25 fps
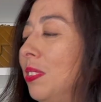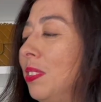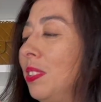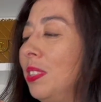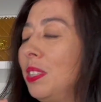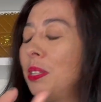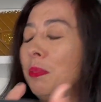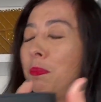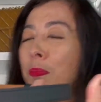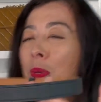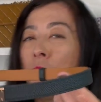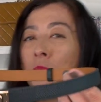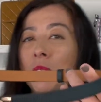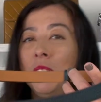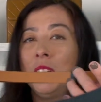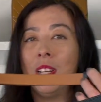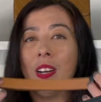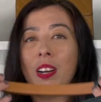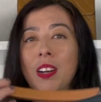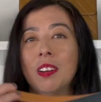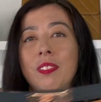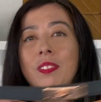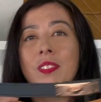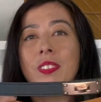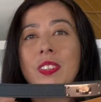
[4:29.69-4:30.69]
The beauty
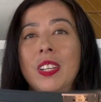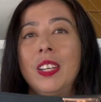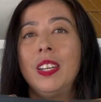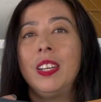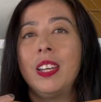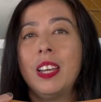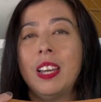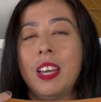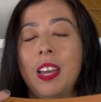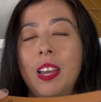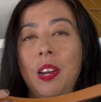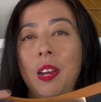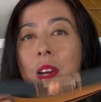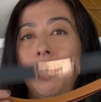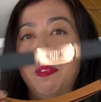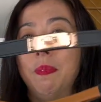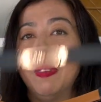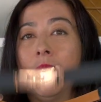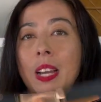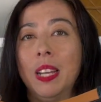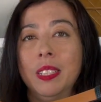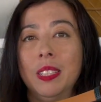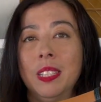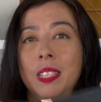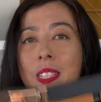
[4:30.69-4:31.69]
of
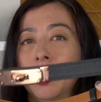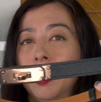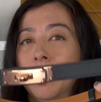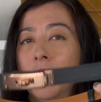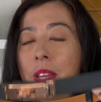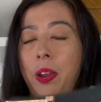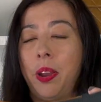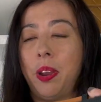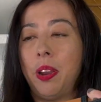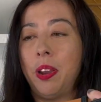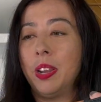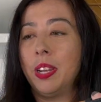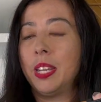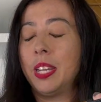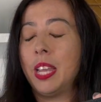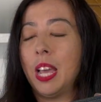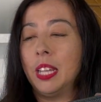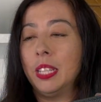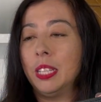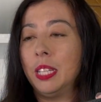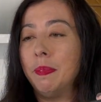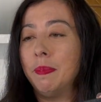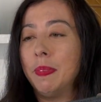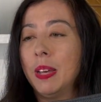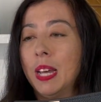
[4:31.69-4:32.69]
Hermes's
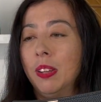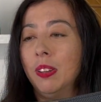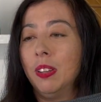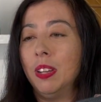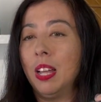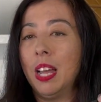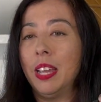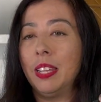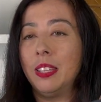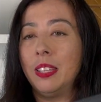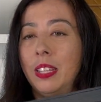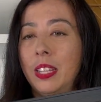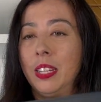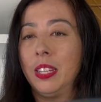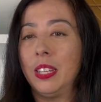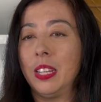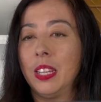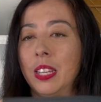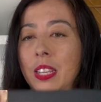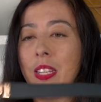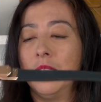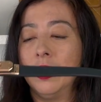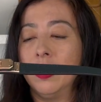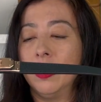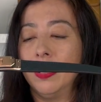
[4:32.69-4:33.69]
Kelly belt, I
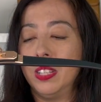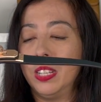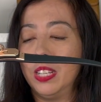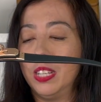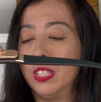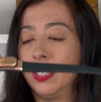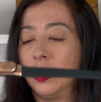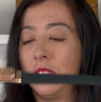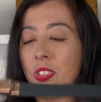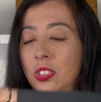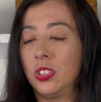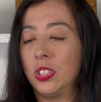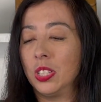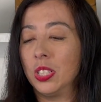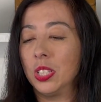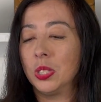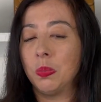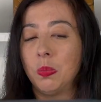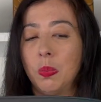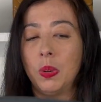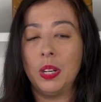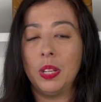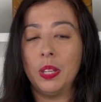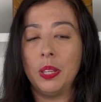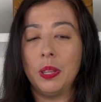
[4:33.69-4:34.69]
think it's just
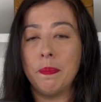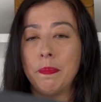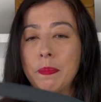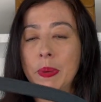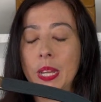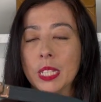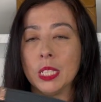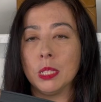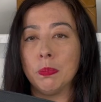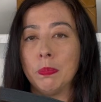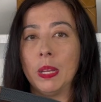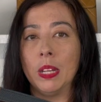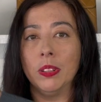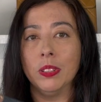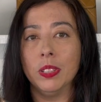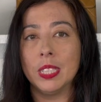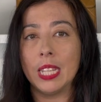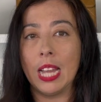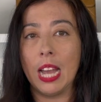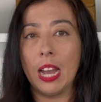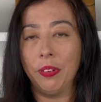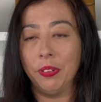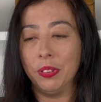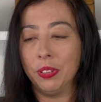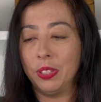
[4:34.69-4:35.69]
one of the best belts
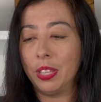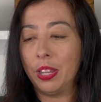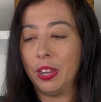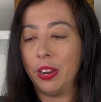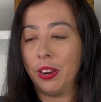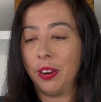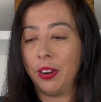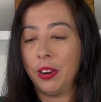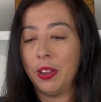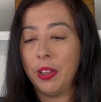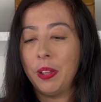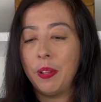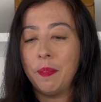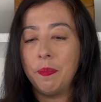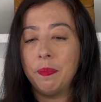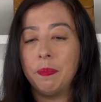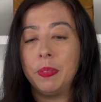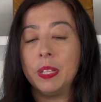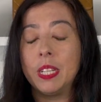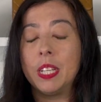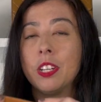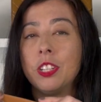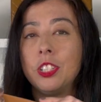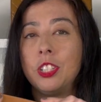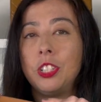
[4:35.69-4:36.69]
out there,
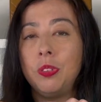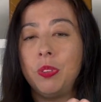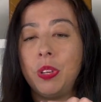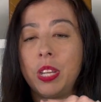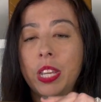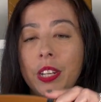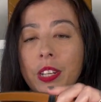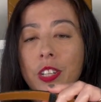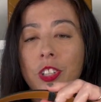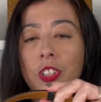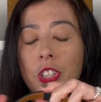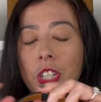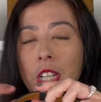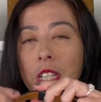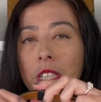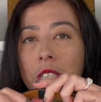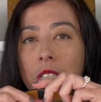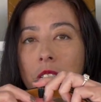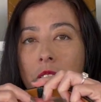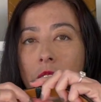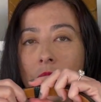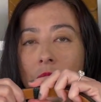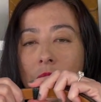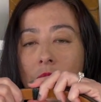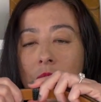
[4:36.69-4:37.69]
because you can
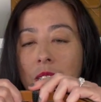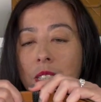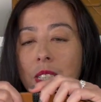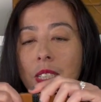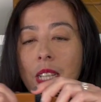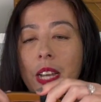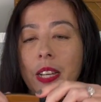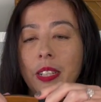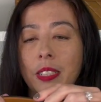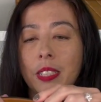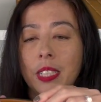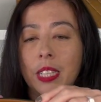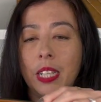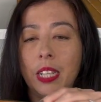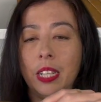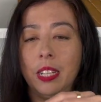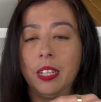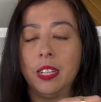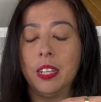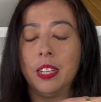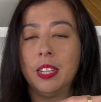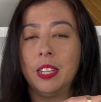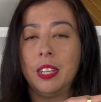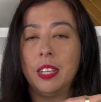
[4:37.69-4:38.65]
adjust the sizing,